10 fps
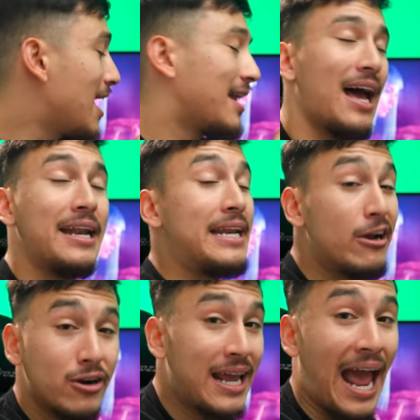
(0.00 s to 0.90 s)
not
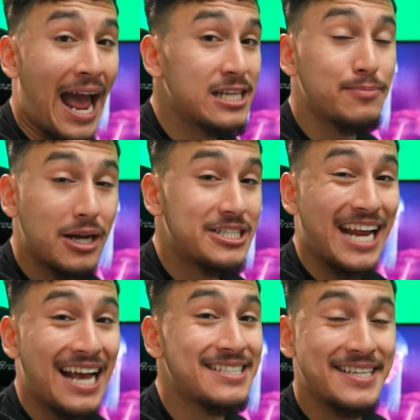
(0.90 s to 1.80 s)
nearly as much
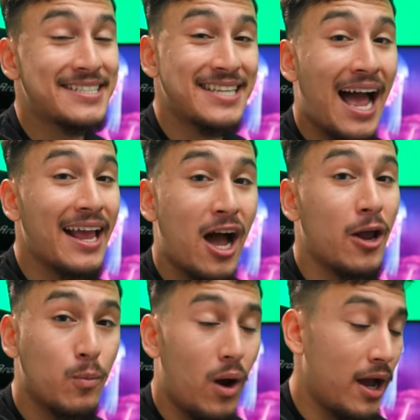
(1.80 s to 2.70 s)
as the
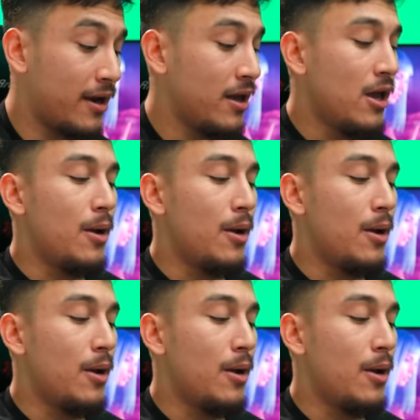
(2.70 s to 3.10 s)
Zion 1,